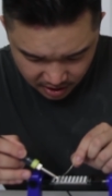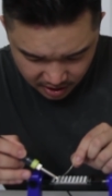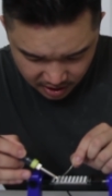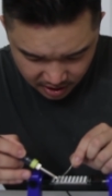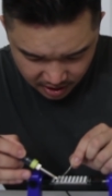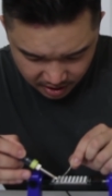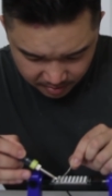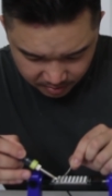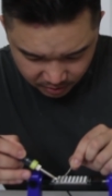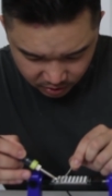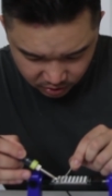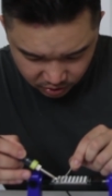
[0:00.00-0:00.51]

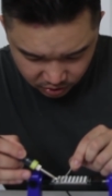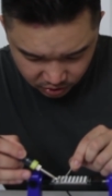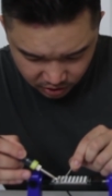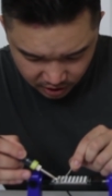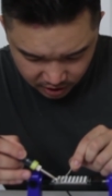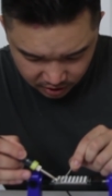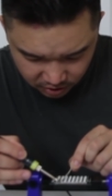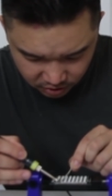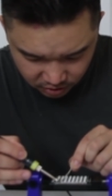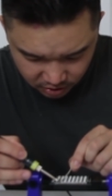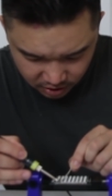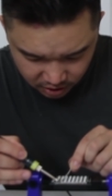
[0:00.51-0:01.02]
And I'm also
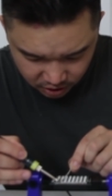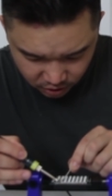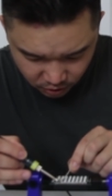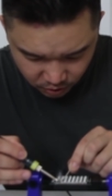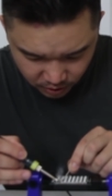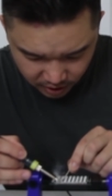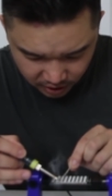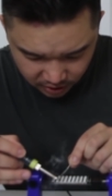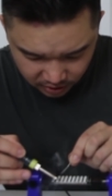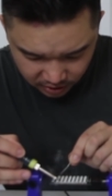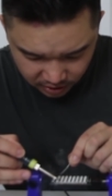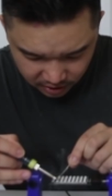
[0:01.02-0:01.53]
trying to do this
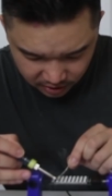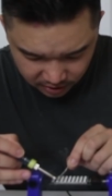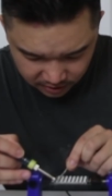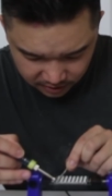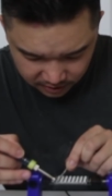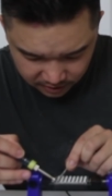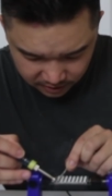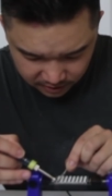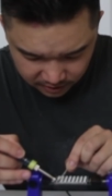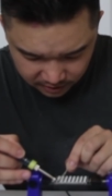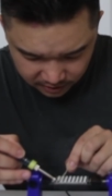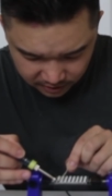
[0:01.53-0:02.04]
quickly,
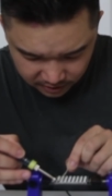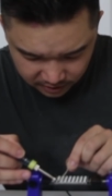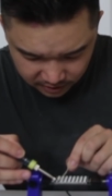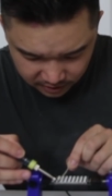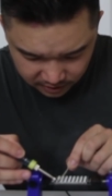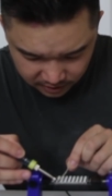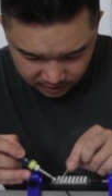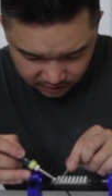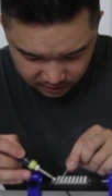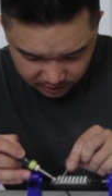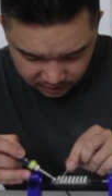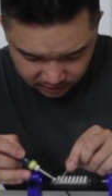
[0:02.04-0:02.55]

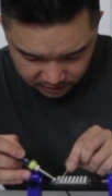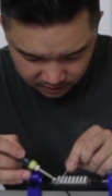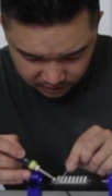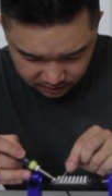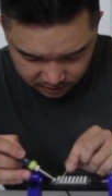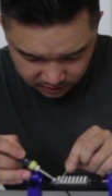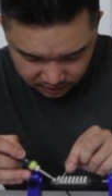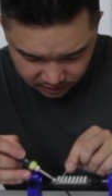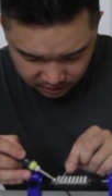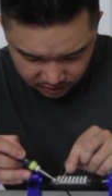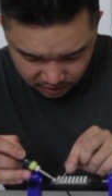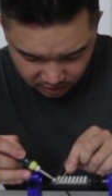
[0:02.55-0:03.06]

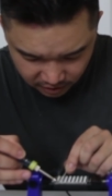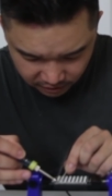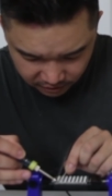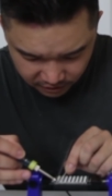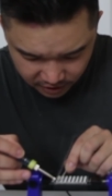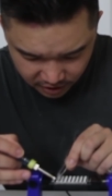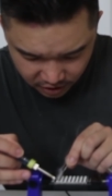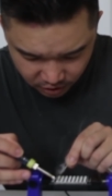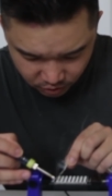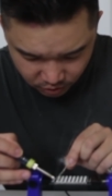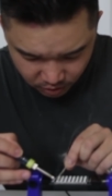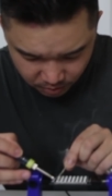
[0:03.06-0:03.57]
so the
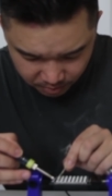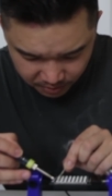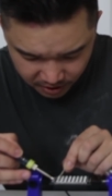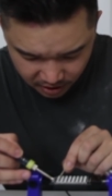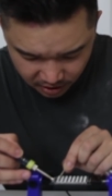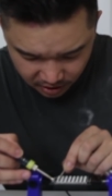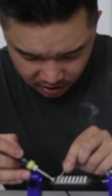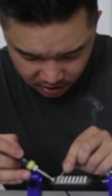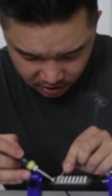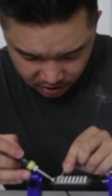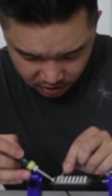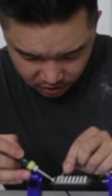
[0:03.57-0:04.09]
video won't
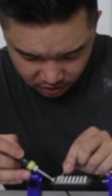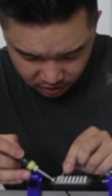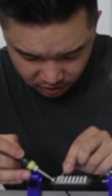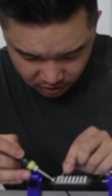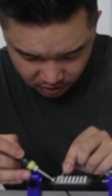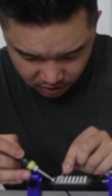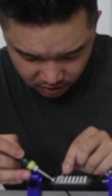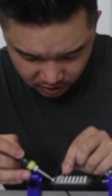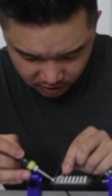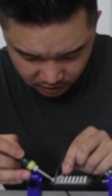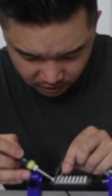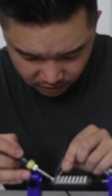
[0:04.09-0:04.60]
be
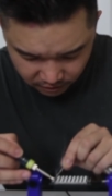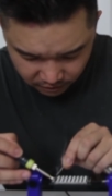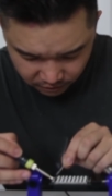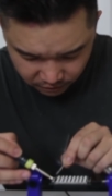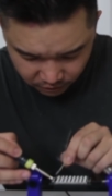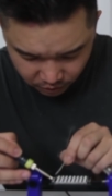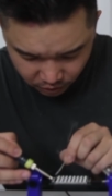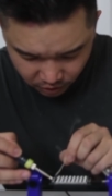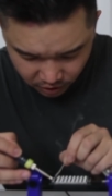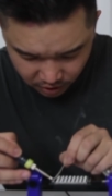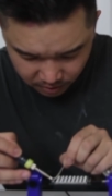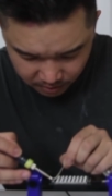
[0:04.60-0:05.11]

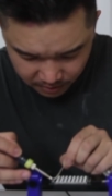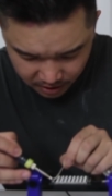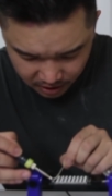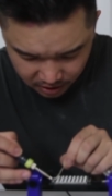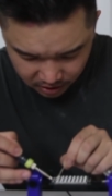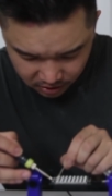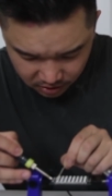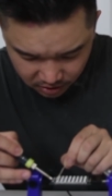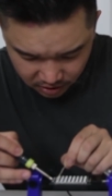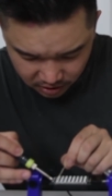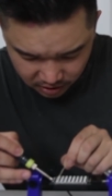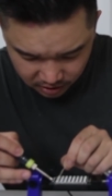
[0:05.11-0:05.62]
forty
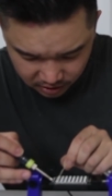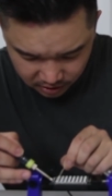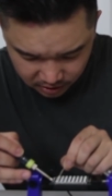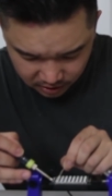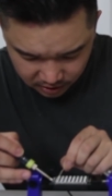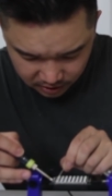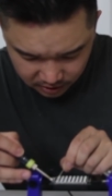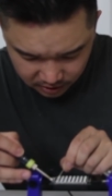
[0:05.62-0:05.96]
minutes long.